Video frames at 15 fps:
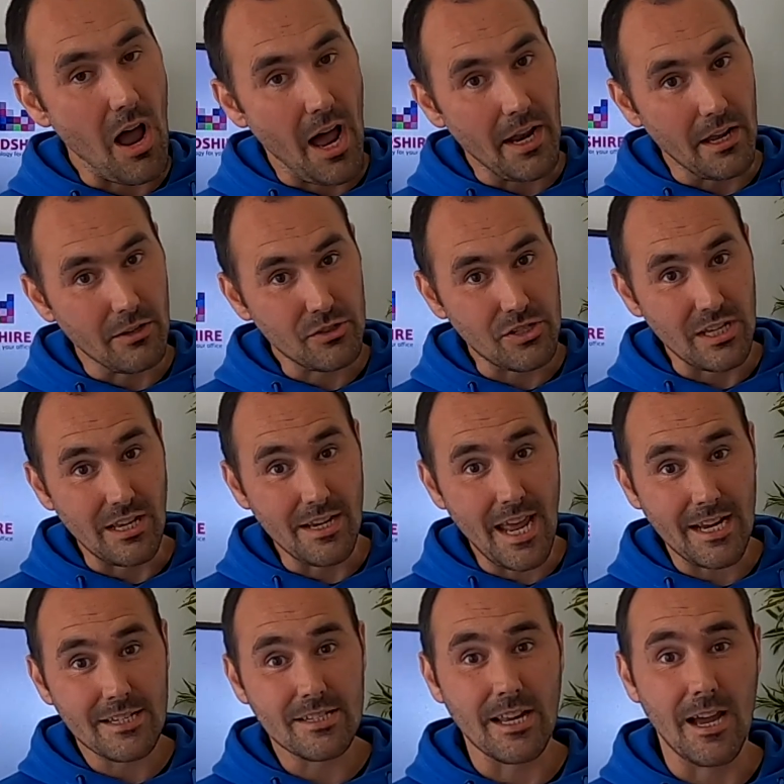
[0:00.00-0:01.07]
and I'll see you
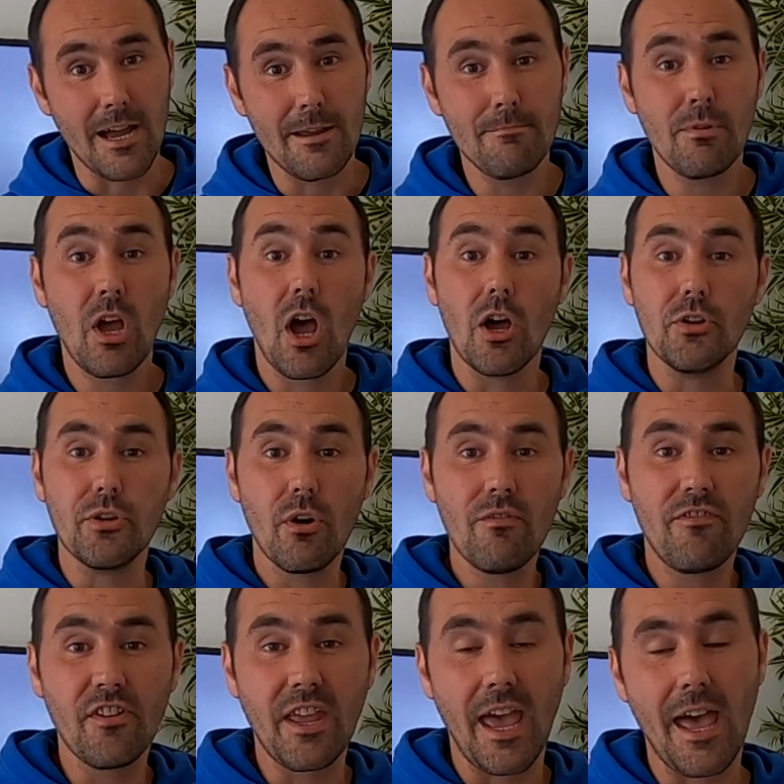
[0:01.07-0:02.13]
next time. And
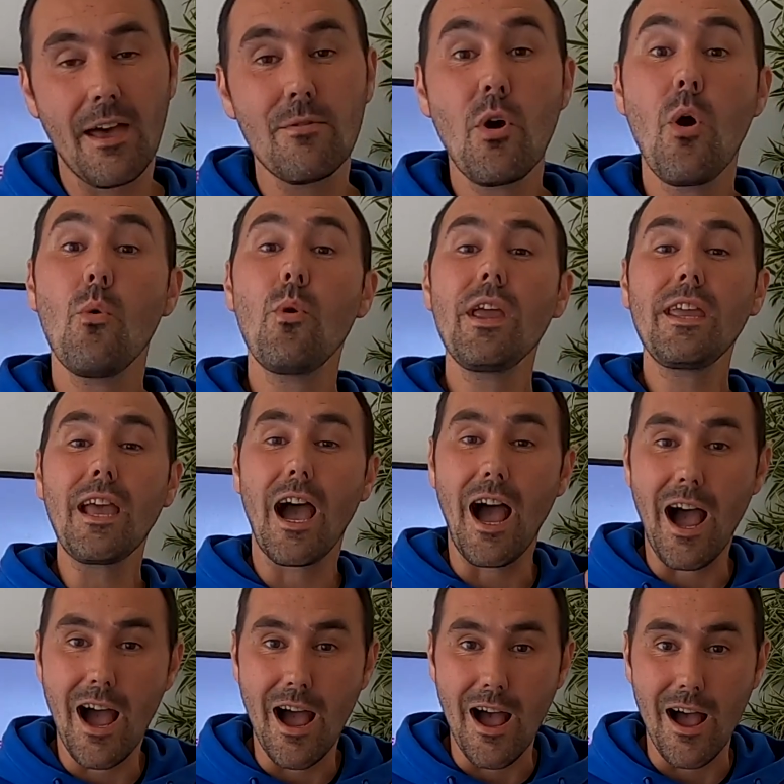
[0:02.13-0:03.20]
don't forget,
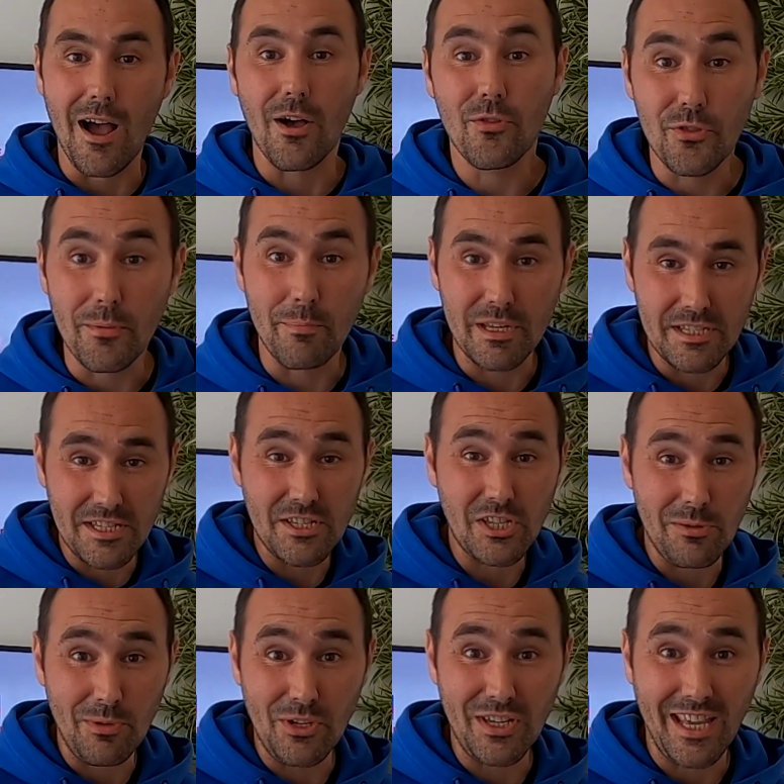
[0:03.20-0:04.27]
we are the business
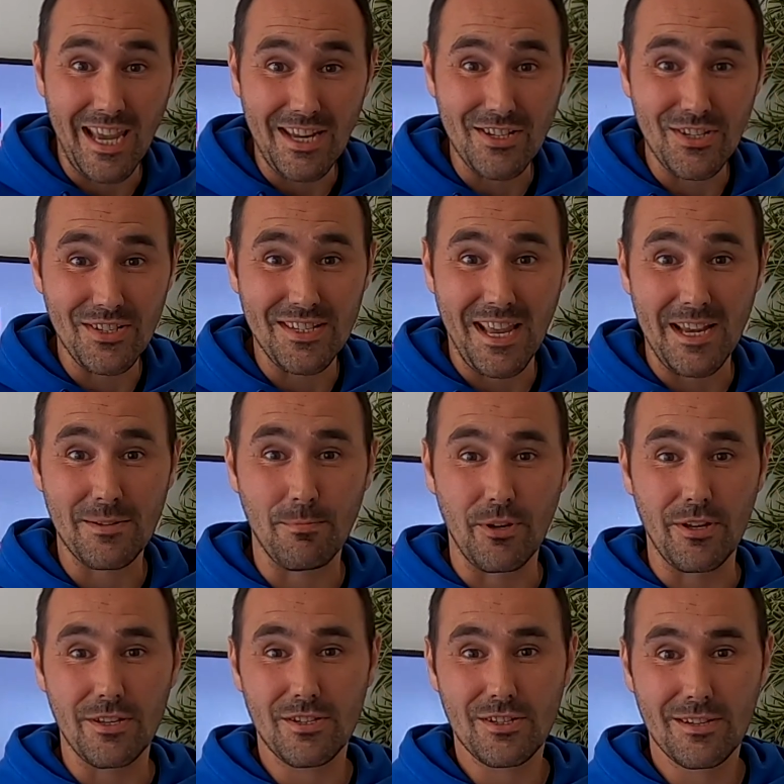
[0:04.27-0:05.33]
communications
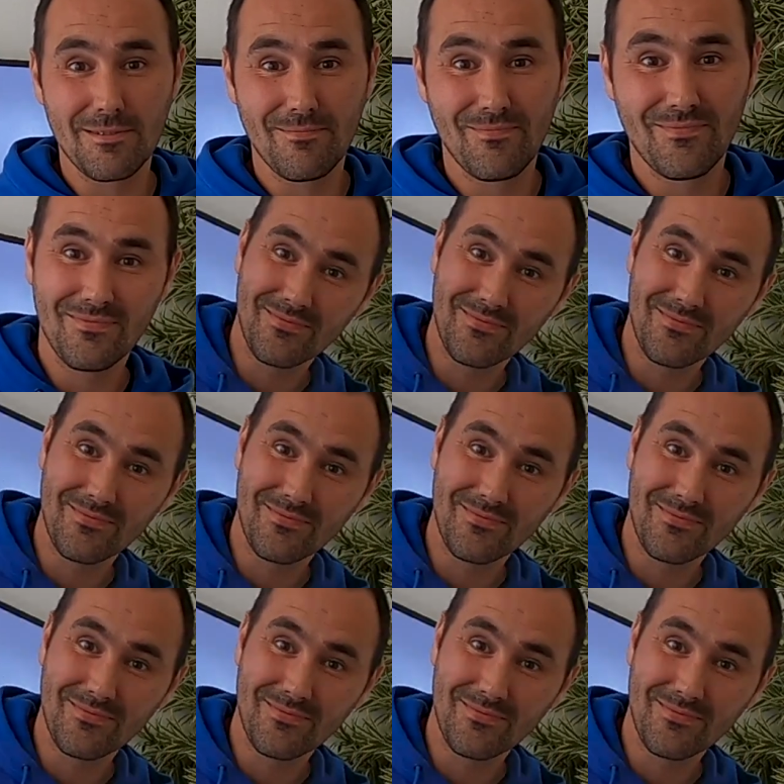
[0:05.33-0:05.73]
experts.